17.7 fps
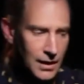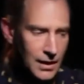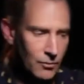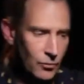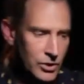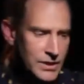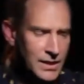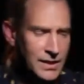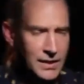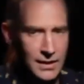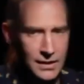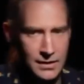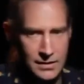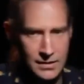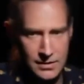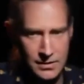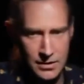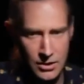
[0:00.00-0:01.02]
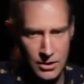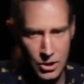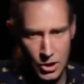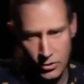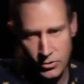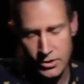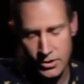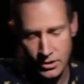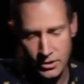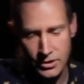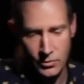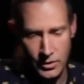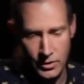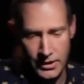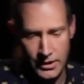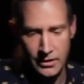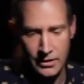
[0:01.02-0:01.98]
which I think gets closer to
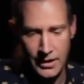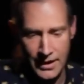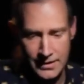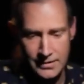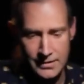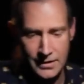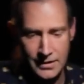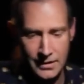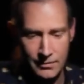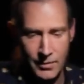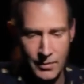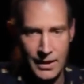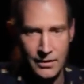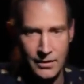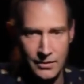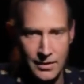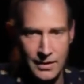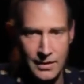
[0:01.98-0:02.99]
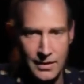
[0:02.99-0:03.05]
what you're asking about.